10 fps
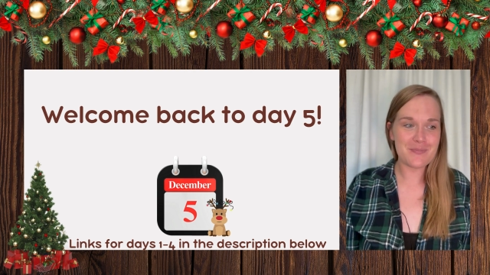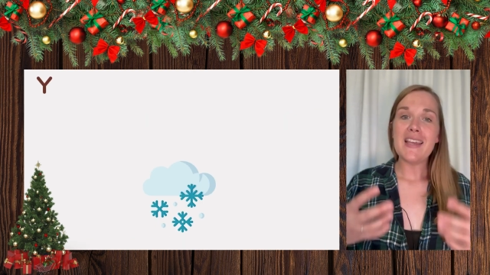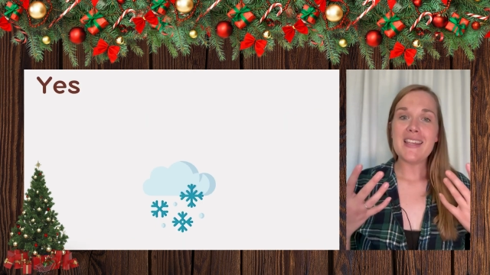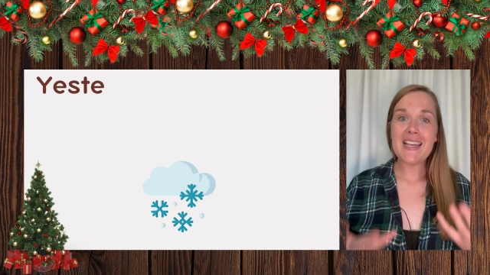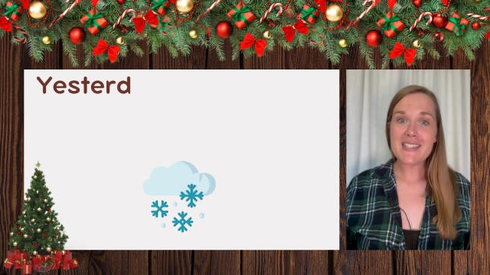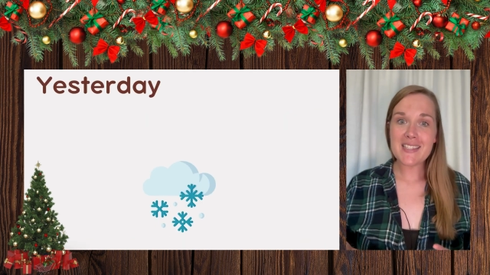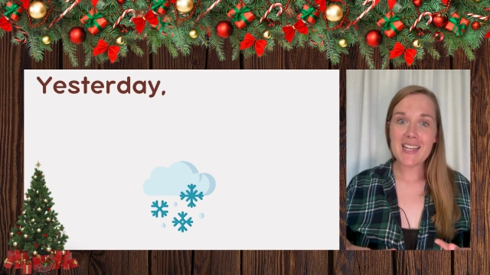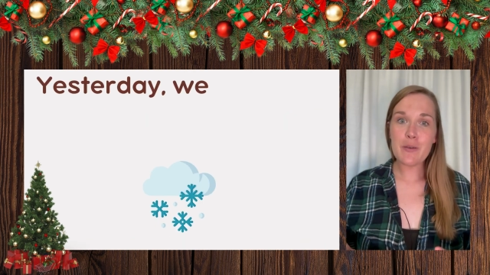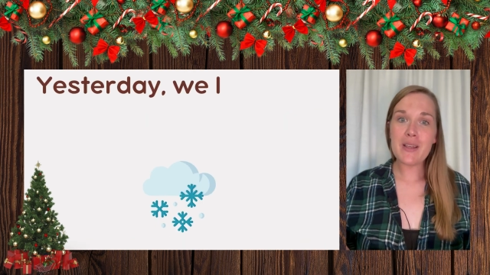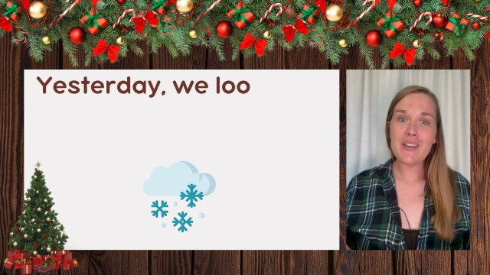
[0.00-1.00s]

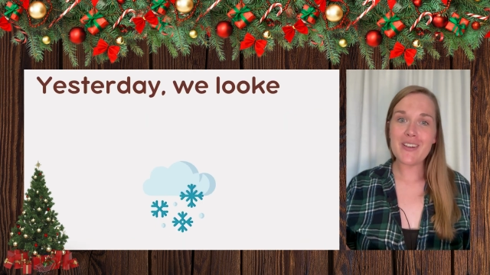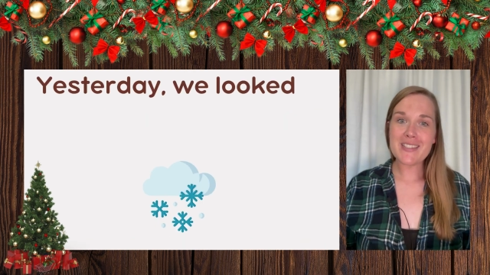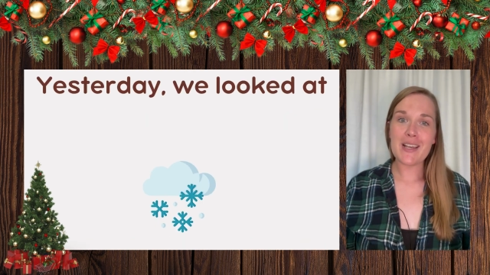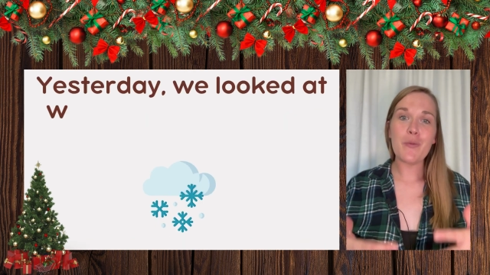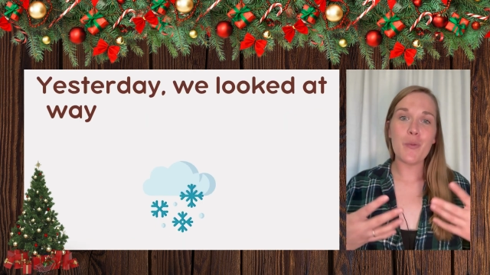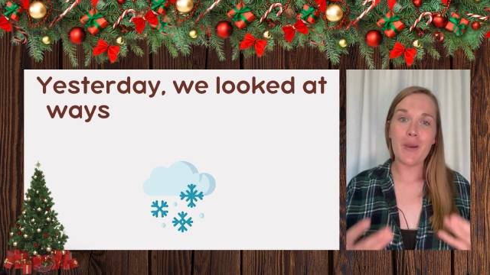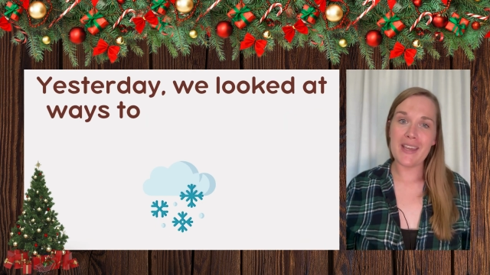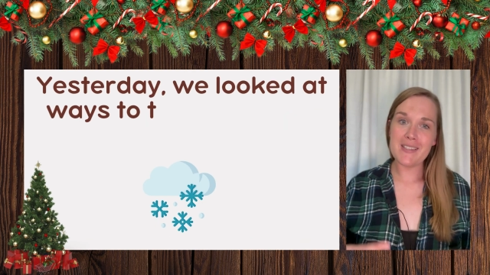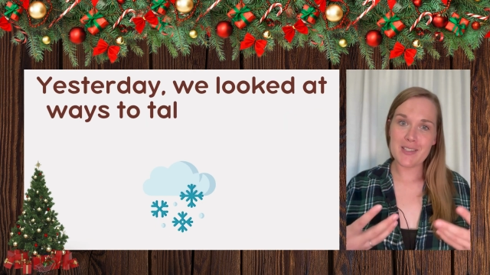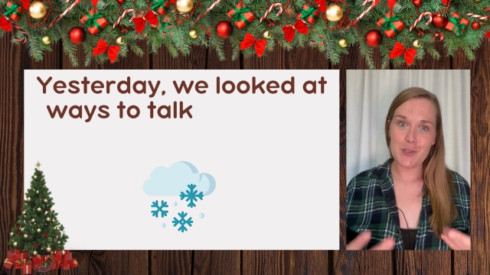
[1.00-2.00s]
Yesterday we looked at
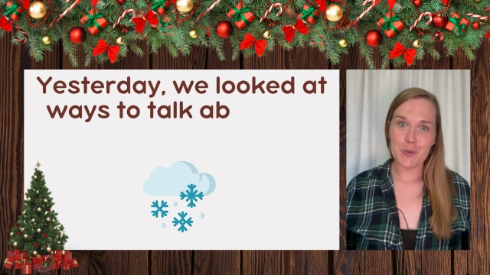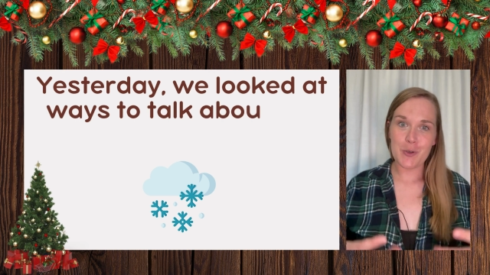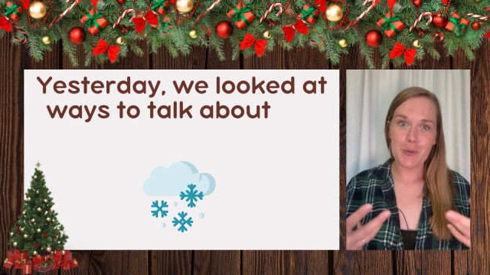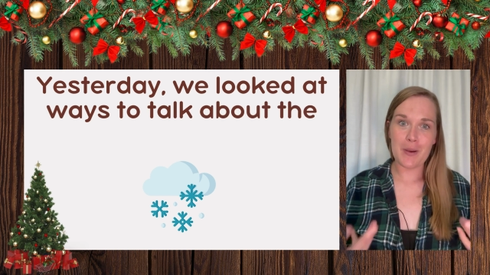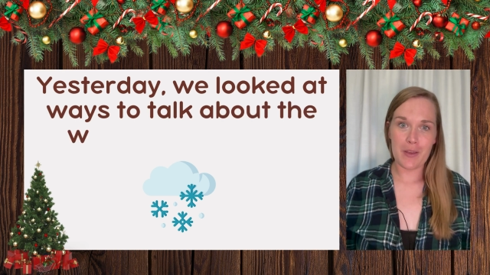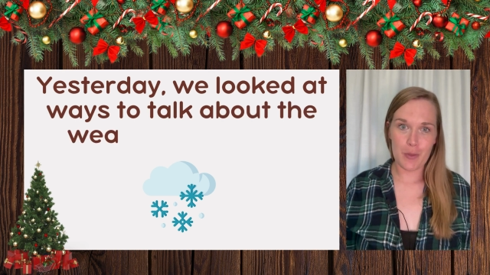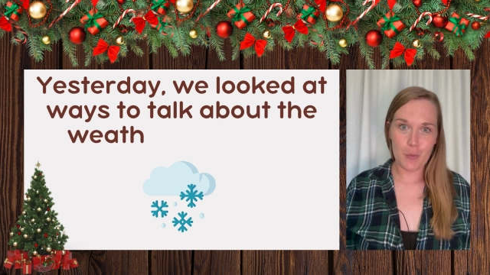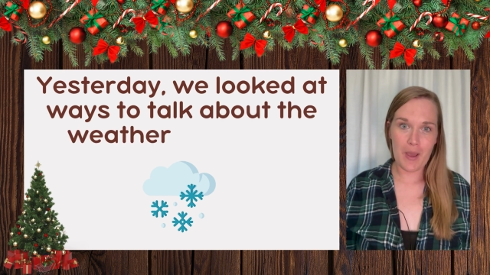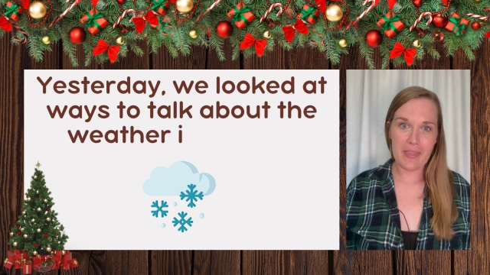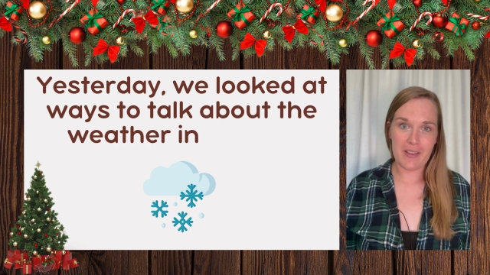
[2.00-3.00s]
ways to talk about the
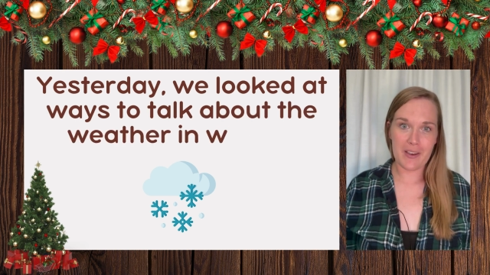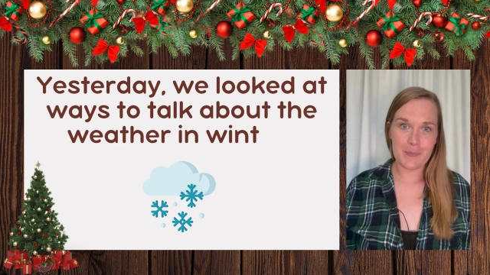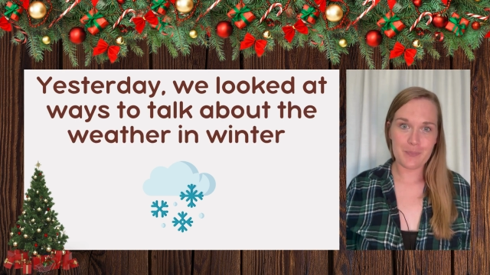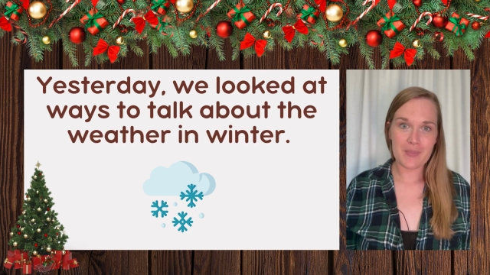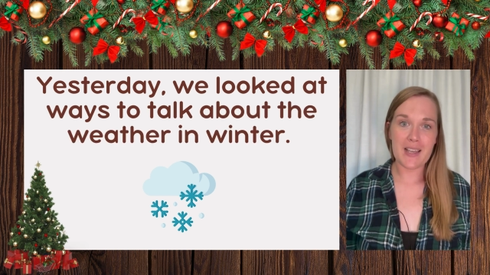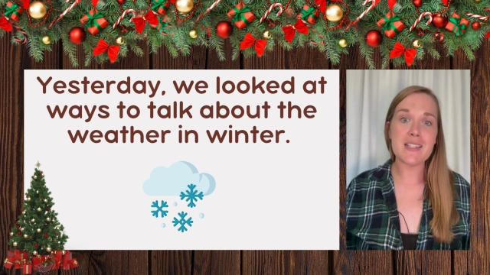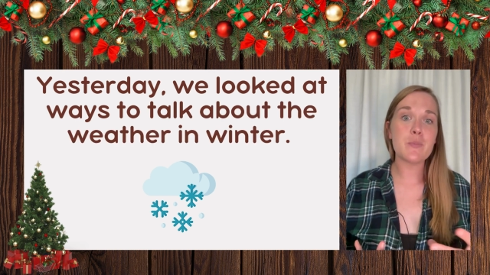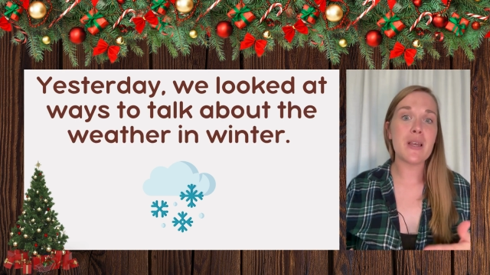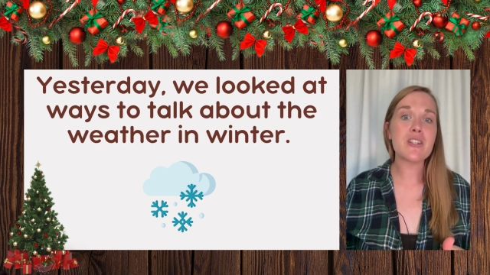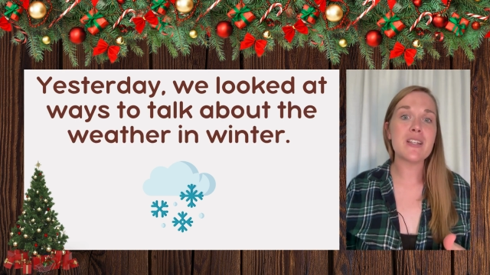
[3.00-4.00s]
weather,
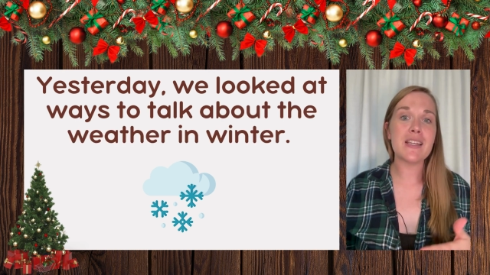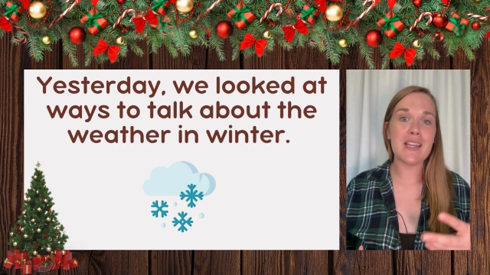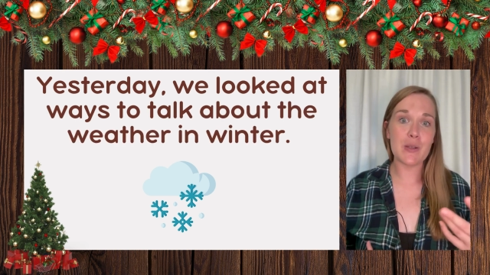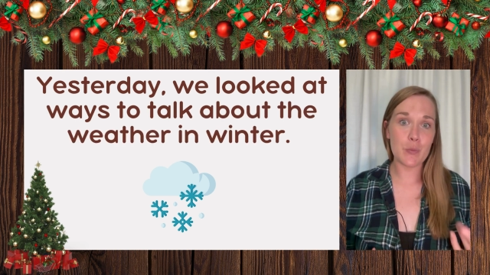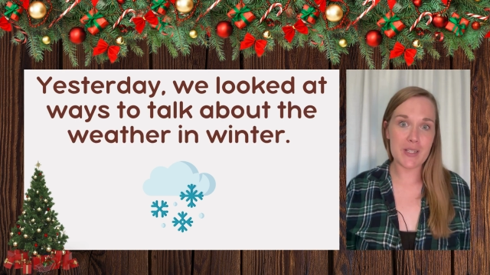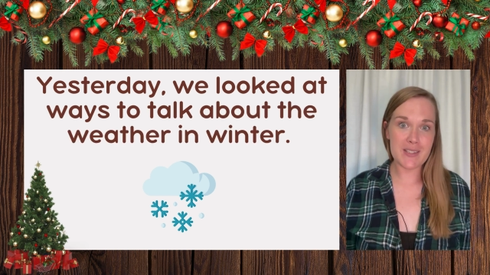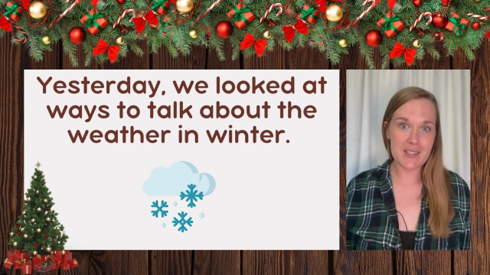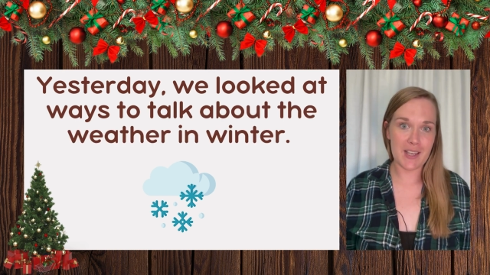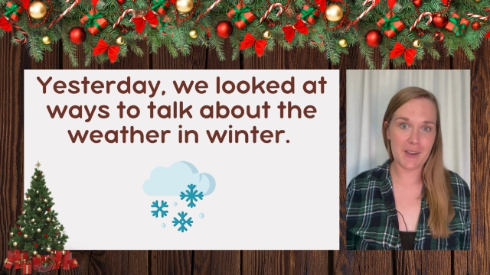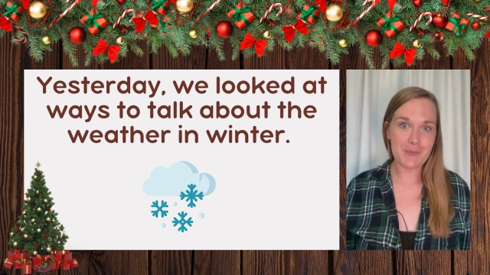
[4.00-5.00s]
especially in
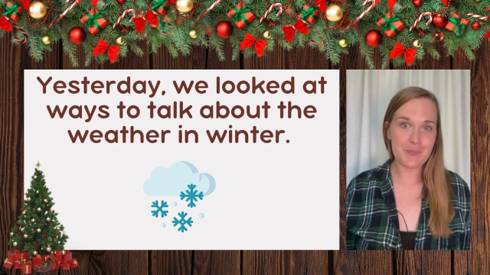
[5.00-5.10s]
winter.